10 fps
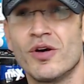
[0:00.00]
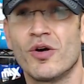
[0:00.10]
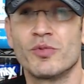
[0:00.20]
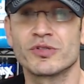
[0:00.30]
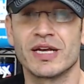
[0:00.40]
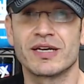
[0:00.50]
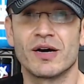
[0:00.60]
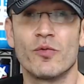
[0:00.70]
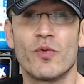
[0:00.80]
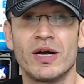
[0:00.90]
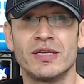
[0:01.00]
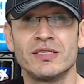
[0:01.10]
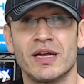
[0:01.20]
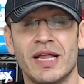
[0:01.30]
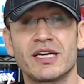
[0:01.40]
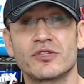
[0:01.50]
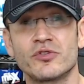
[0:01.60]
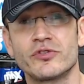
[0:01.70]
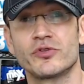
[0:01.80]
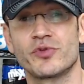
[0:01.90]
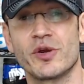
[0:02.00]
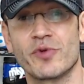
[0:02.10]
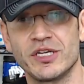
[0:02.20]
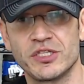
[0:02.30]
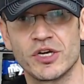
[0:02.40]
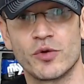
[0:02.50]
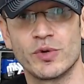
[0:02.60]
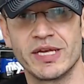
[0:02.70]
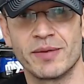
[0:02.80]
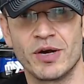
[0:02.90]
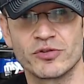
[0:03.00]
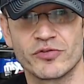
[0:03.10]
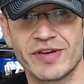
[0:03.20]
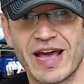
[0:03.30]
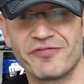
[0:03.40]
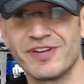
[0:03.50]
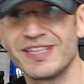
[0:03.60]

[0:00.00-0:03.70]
almost like a 2 to 3 ratio with the amount of caffeine.